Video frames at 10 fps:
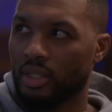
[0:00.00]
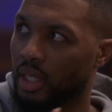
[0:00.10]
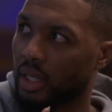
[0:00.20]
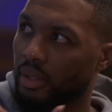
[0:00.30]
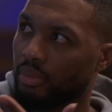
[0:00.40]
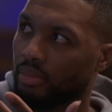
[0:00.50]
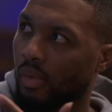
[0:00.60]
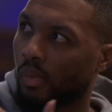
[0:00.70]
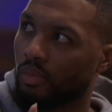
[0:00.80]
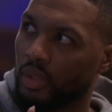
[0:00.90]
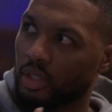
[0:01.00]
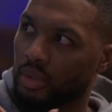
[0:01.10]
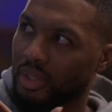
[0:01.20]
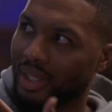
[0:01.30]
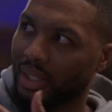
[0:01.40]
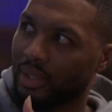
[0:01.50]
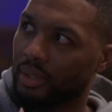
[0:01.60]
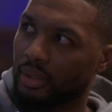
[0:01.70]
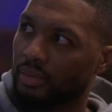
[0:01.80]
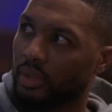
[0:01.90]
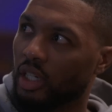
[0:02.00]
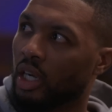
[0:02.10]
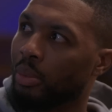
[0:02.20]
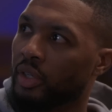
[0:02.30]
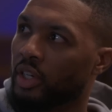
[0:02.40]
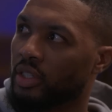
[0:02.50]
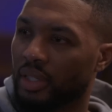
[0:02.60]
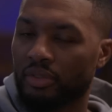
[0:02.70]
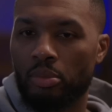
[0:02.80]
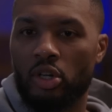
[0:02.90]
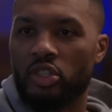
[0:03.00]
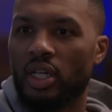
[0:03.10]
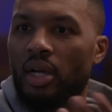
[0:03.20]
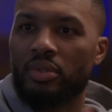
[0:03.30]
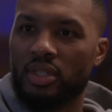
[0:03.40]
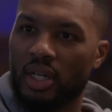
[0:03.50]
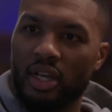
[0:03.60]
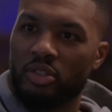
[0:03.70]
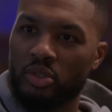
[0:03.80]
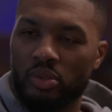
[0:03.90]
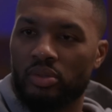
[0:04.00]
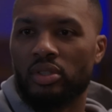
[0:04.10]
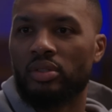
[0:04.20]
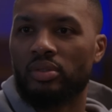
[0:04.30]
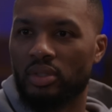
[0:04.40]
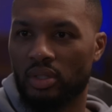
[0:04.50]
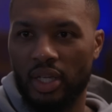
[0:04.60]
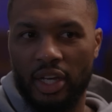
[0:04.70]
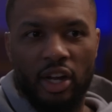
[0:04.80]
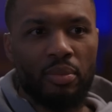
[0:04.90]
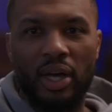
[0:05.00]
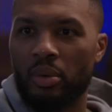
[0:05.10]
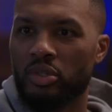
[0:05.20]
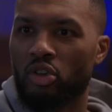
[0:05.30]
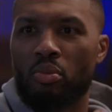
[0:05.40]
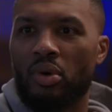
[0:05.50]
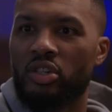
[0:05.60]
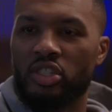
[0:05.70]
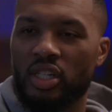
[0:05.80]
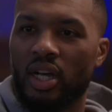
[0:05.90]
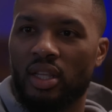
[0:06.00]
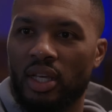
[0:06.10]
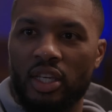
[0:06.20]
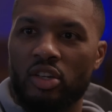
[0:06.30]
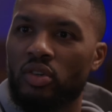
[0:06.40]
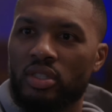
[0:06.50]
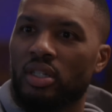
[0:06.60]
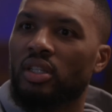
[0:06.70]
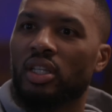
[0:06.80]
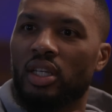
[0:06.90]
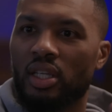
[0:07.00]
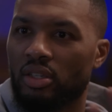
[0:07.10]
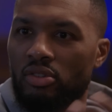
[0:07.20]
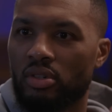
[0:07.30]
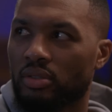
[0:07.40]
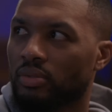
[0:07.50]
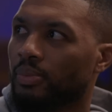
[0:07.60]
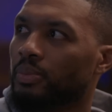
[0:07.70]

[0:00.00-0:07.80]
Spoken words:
time, this was like a couple years after Marshawn was in high school too. So like everybody was on Marshawn. Like he going to the league, you know.